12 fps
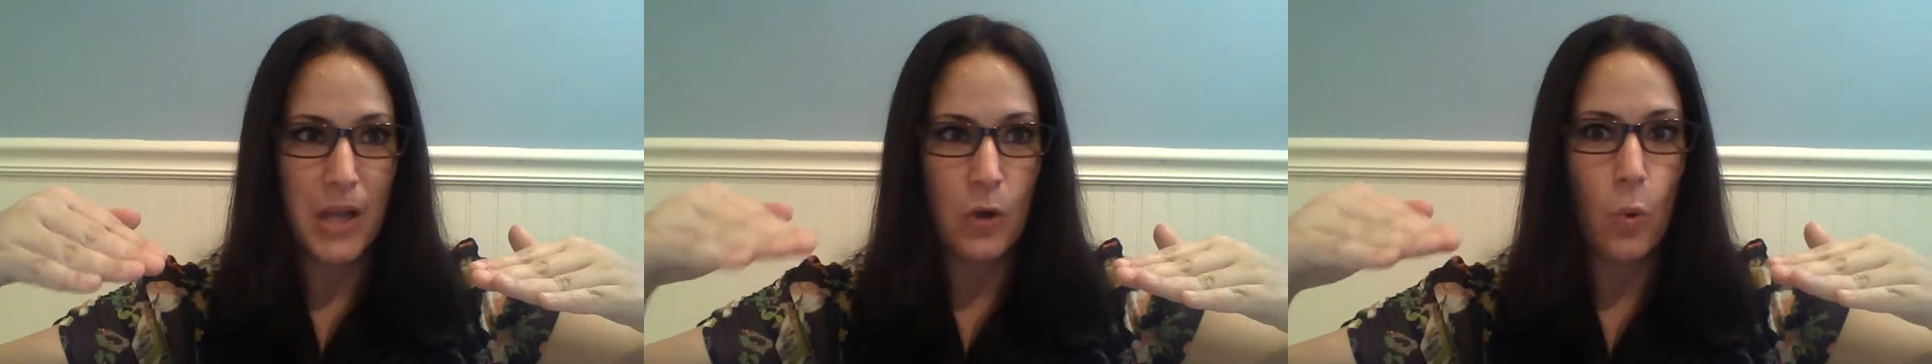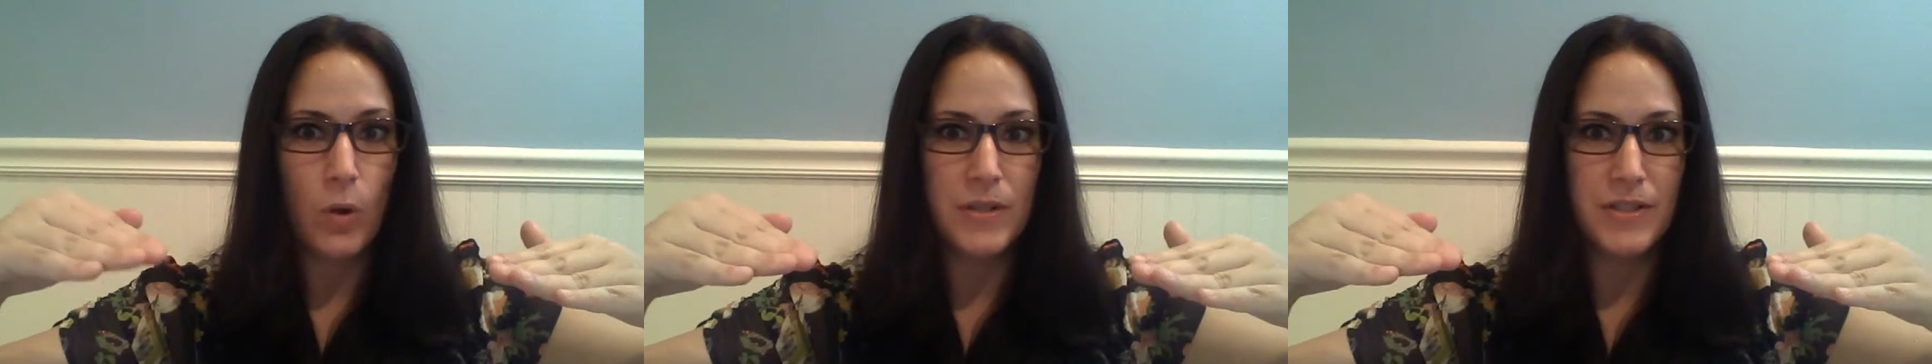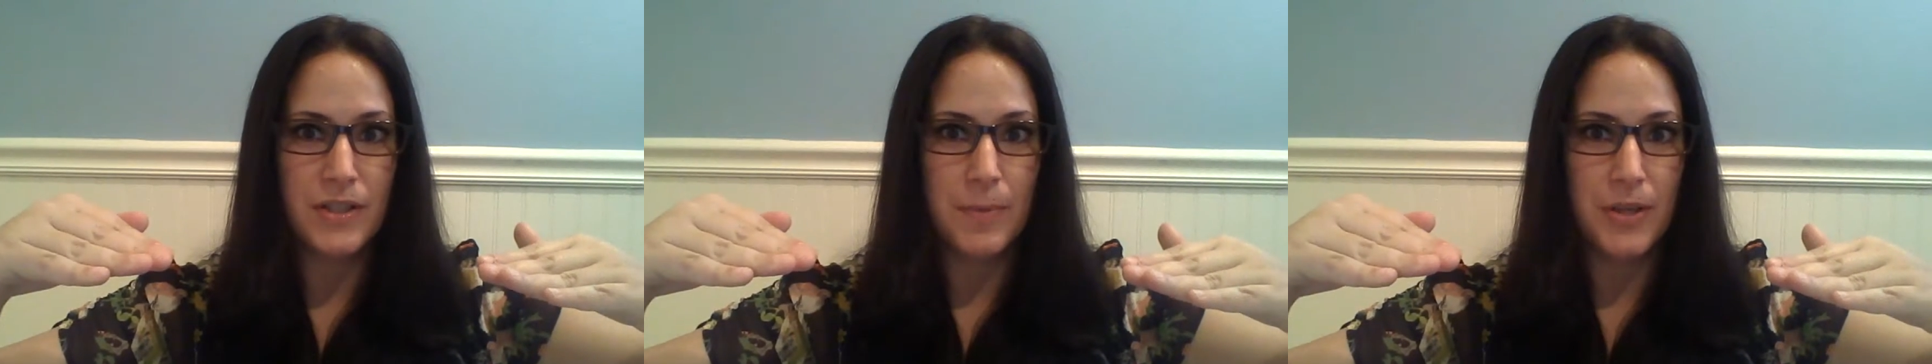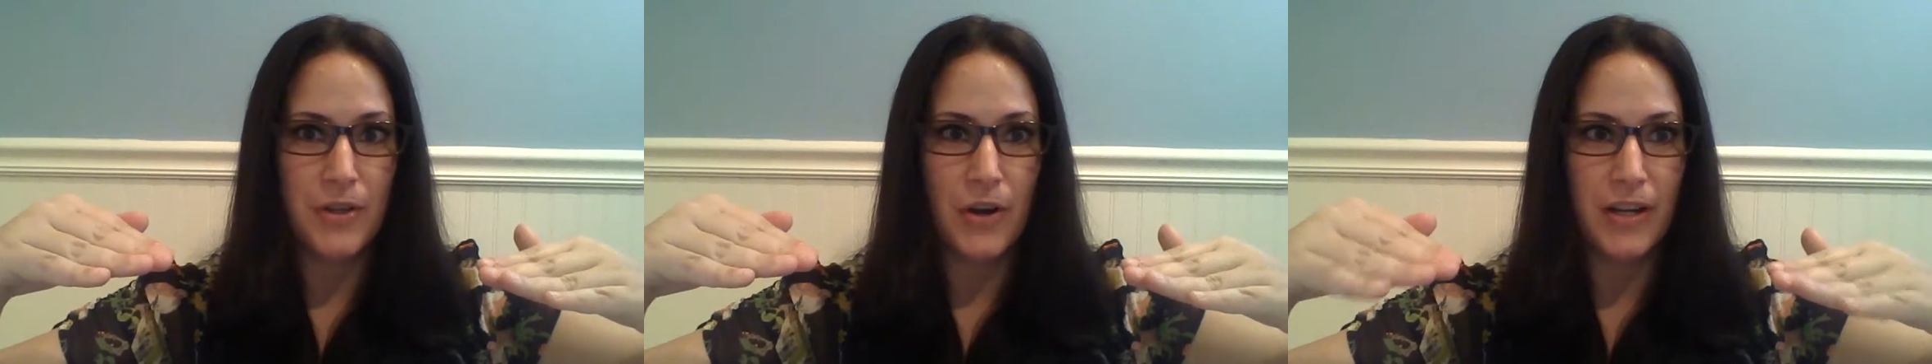cost is going to be
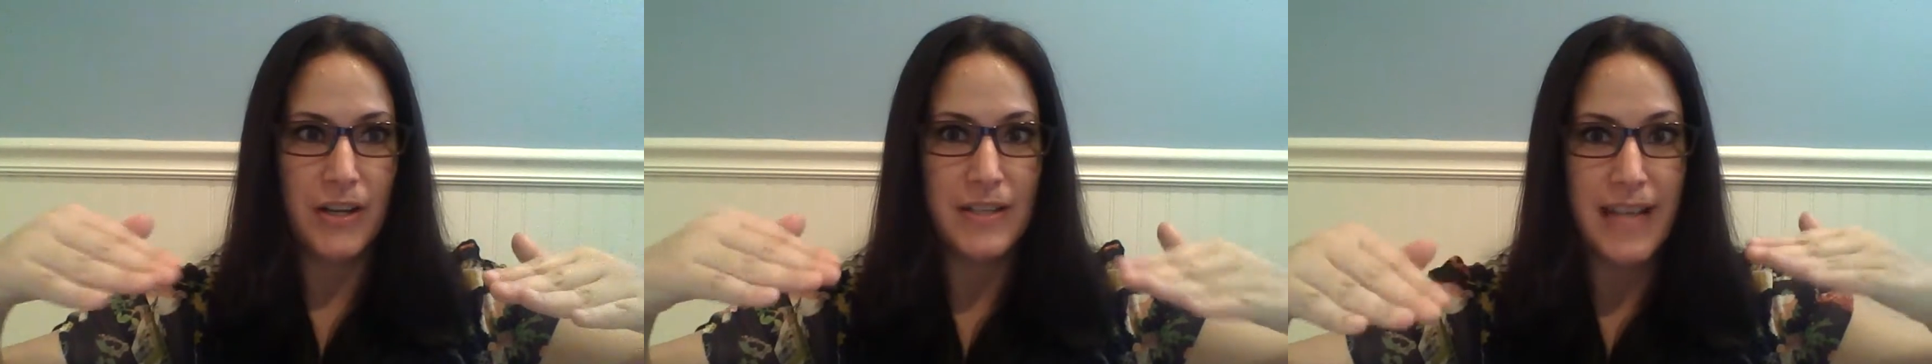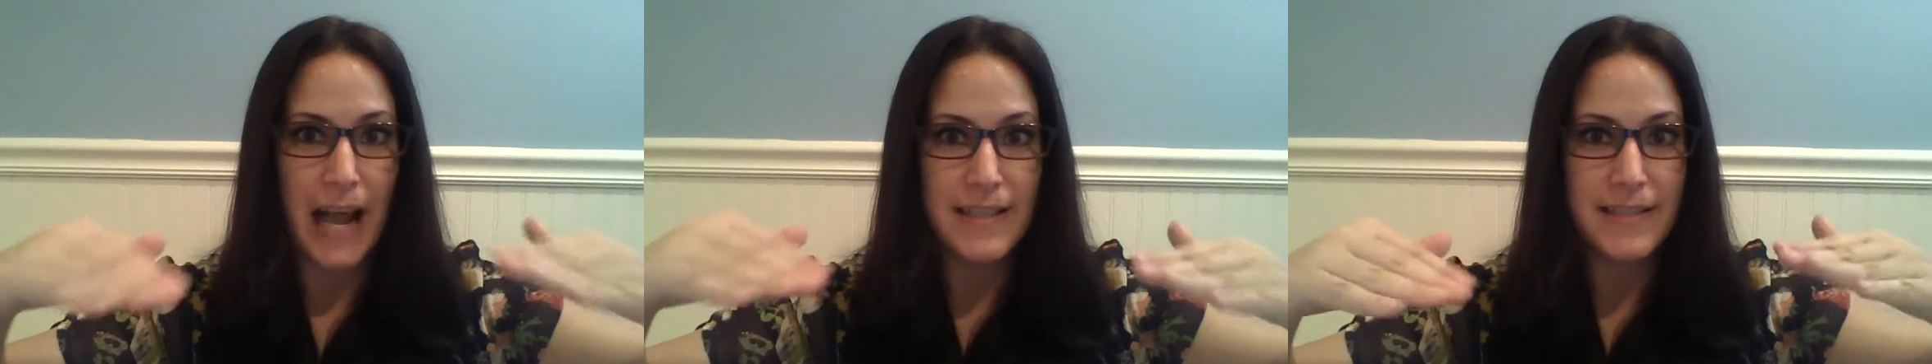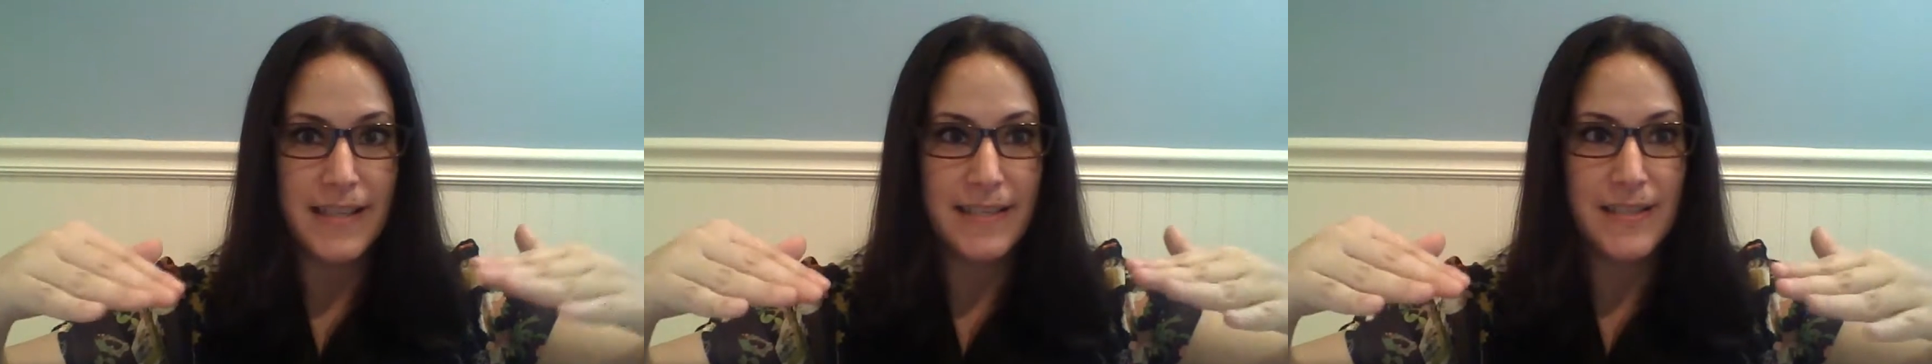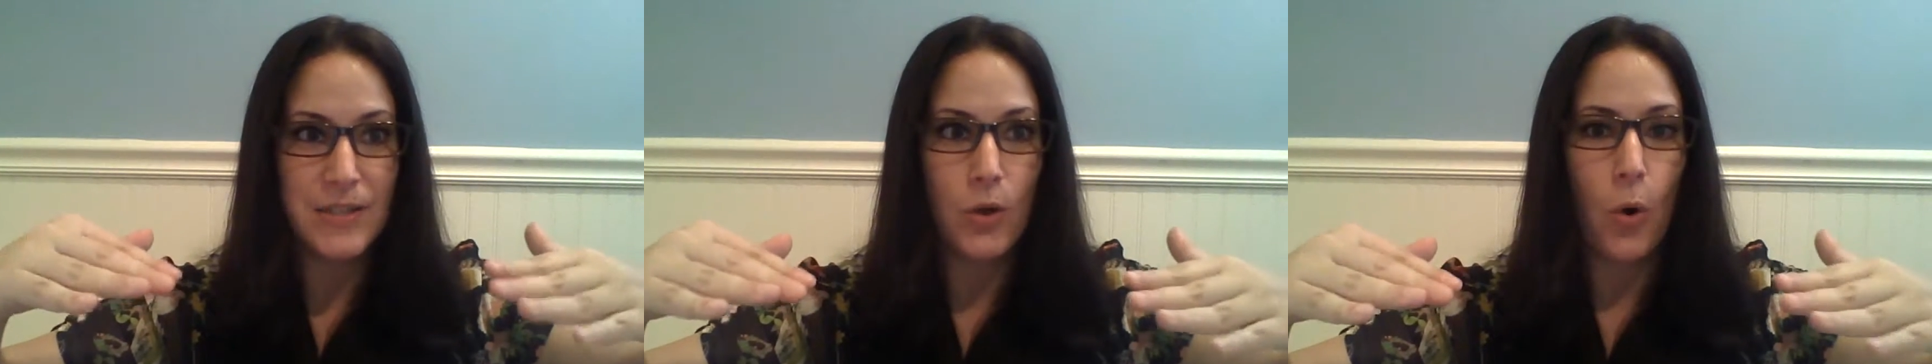at 30, because this
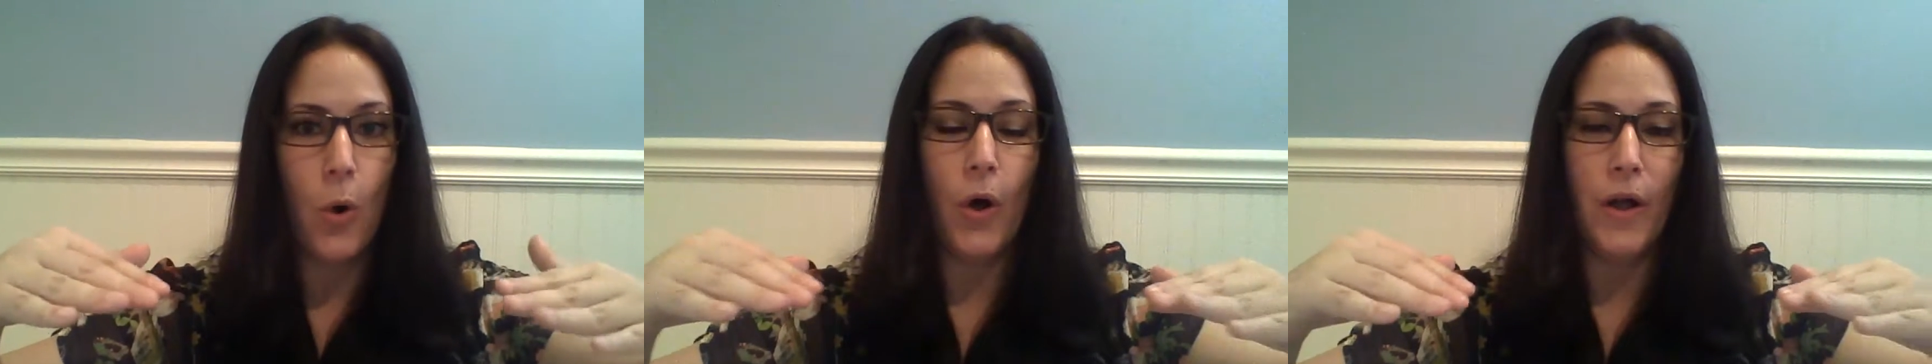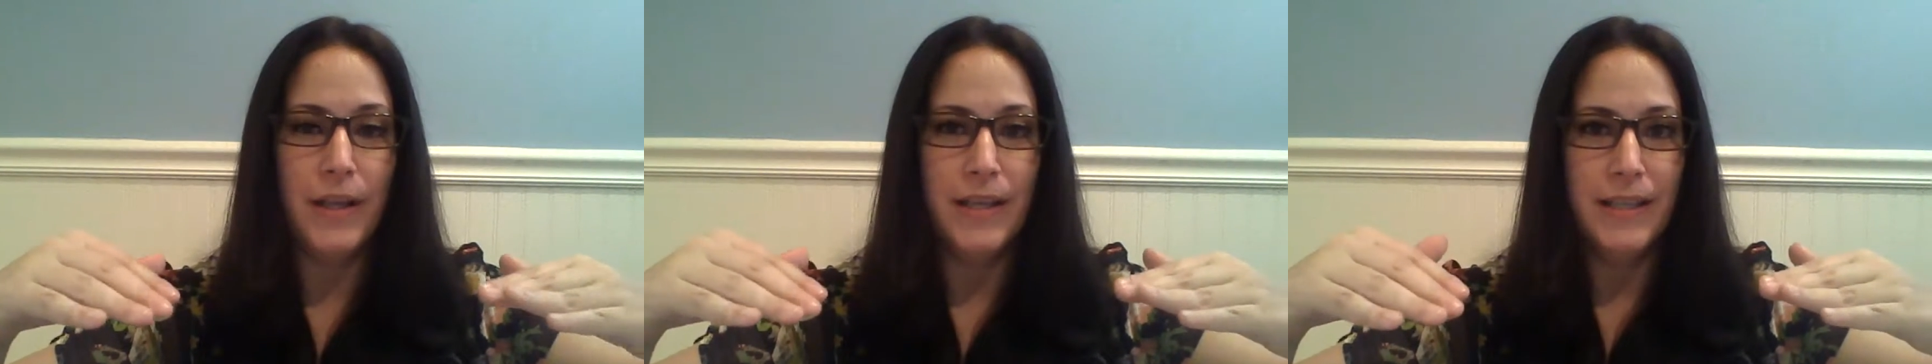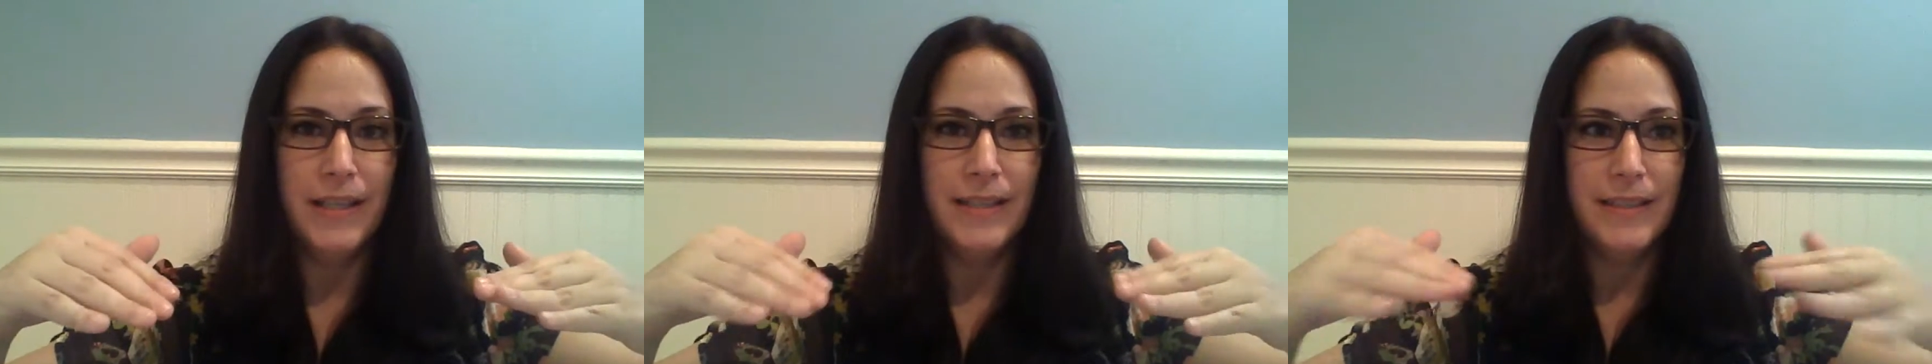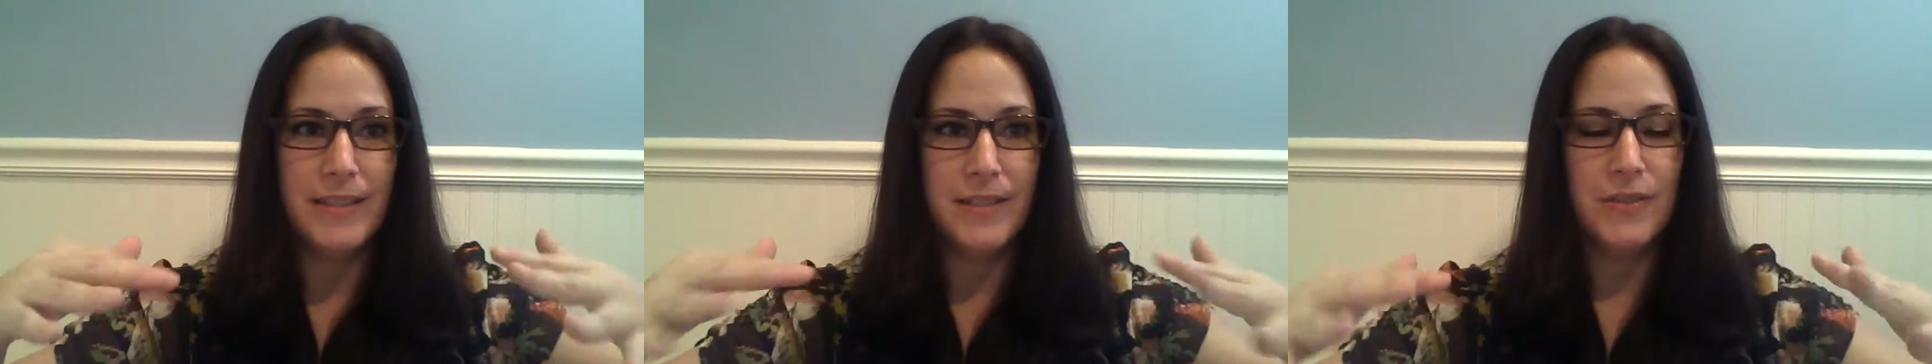is the goal.
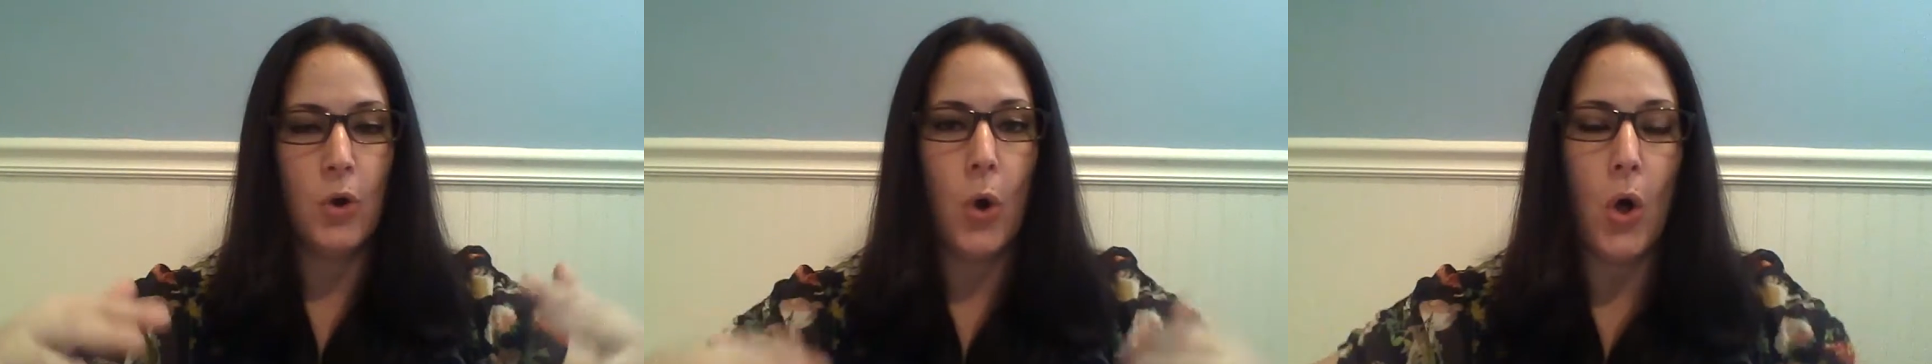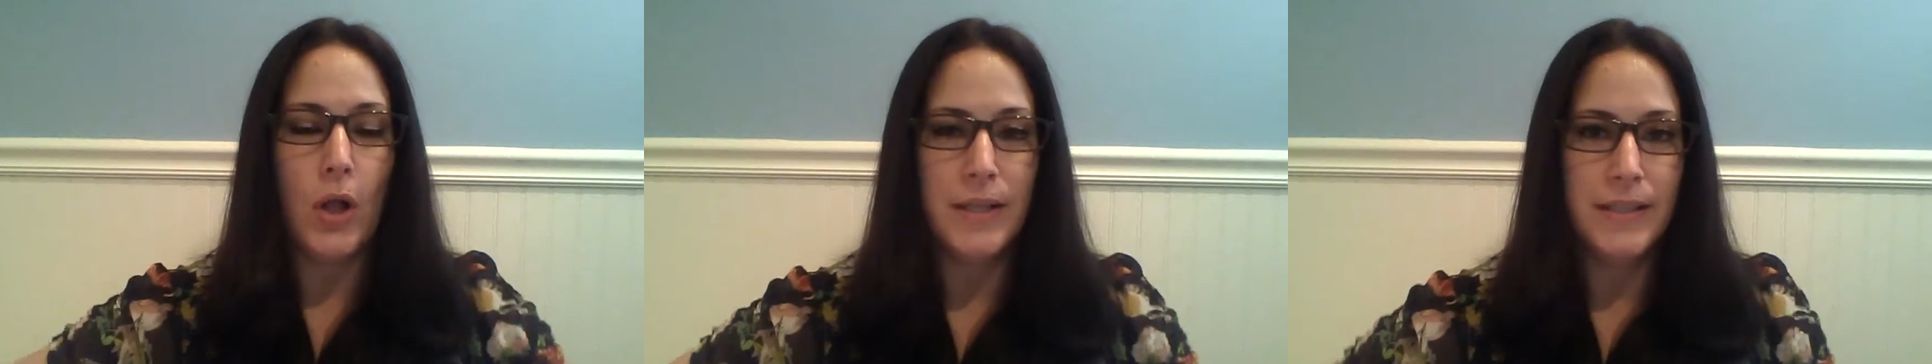This is the goal.